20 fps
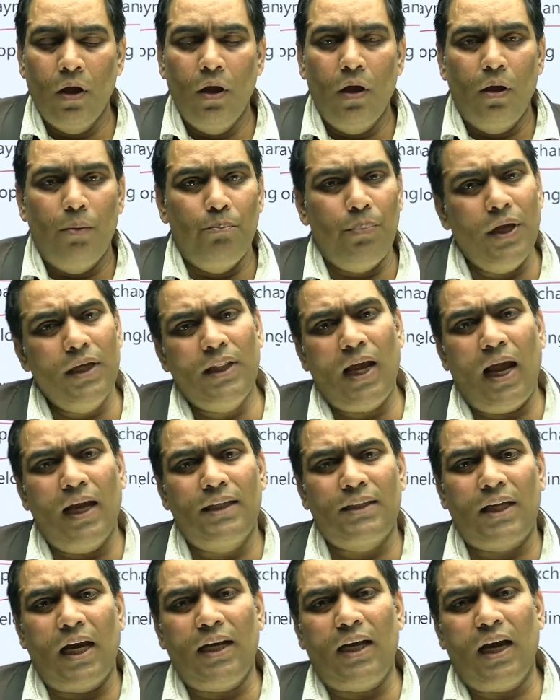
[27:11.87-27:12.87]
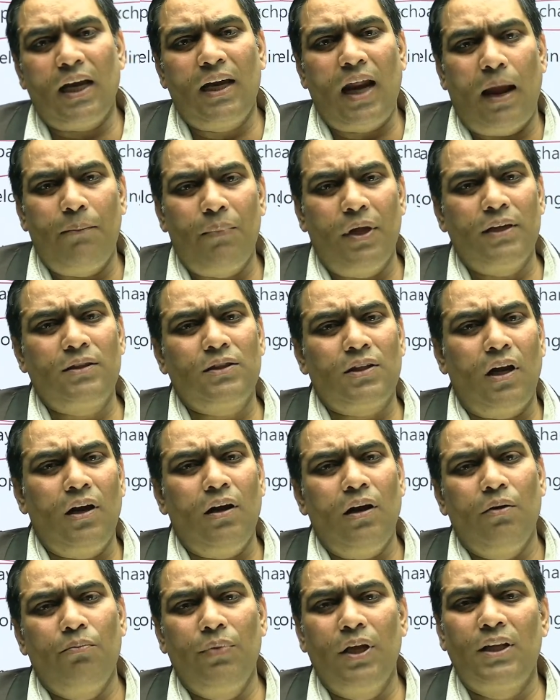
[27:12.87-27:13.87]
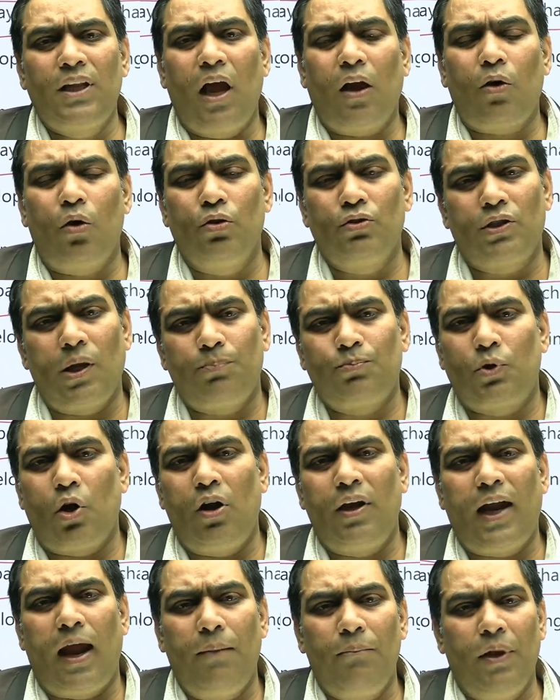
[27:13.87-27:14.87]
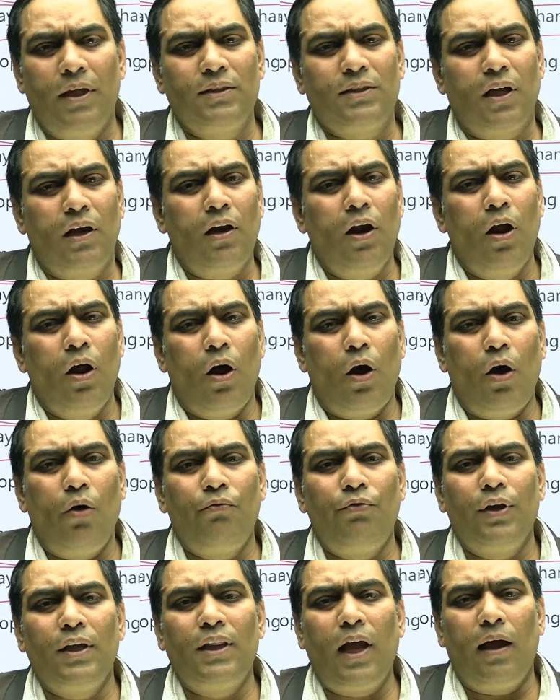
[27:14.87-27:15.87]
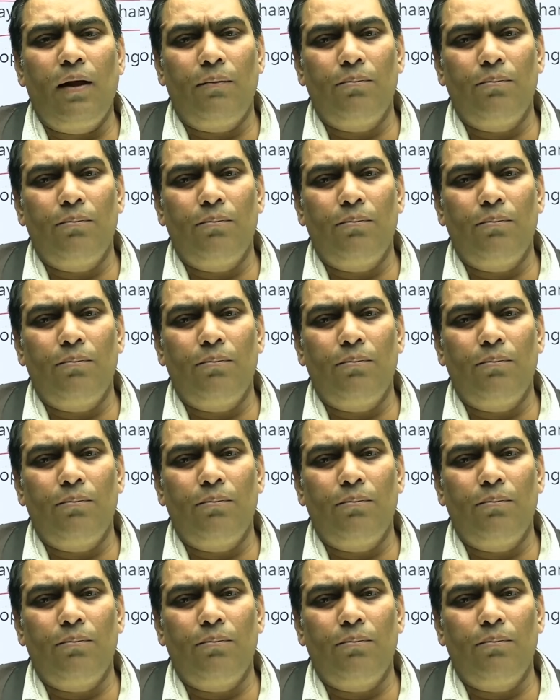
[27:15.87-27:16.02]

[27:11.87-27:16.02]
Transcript: be the static dimension, be the conceptual dimension, or be the